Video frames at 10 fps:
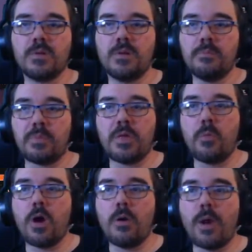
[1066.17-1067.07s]
But there
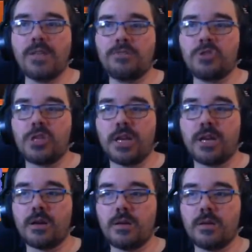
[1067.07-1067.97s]
were ways of cheating.
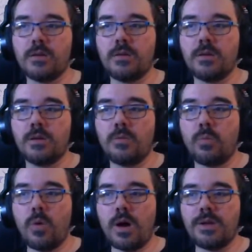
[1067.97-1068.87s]

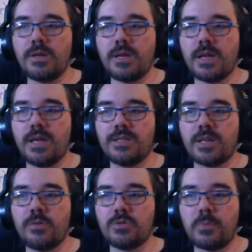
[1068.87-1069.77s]
One is that
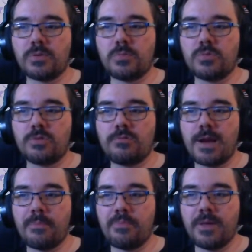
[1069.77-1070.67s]
it was possible to
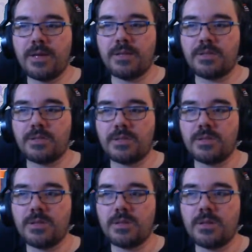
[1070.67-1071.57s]
grab things
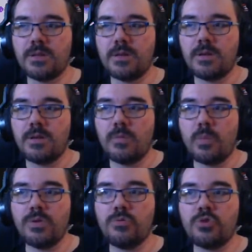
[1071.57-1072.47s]

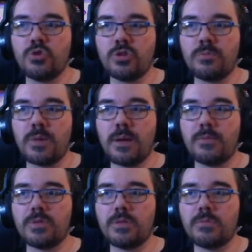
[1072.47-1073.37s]
when you shouldn't be able
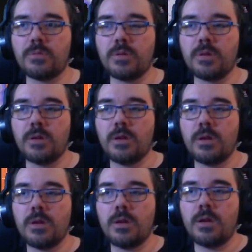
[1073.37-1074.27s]
to.
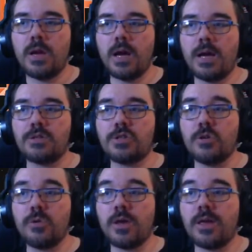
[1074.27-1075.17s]

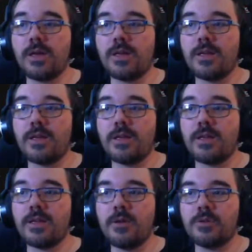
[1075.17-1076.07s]
2,
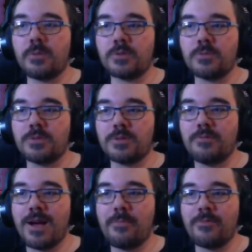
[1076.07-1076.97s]
it was possible to
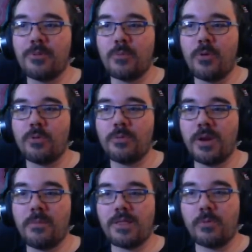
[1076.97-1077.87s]
grab through the wall when I
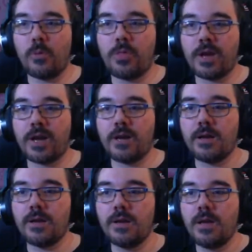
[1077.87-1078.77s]
make the wall thicker.
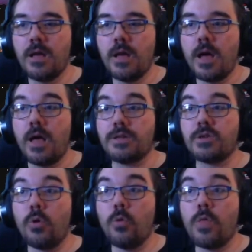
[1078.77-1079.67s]
So
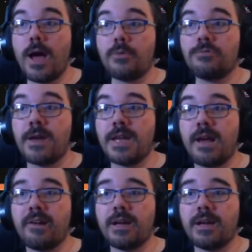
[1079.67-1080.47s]
all that was red herring.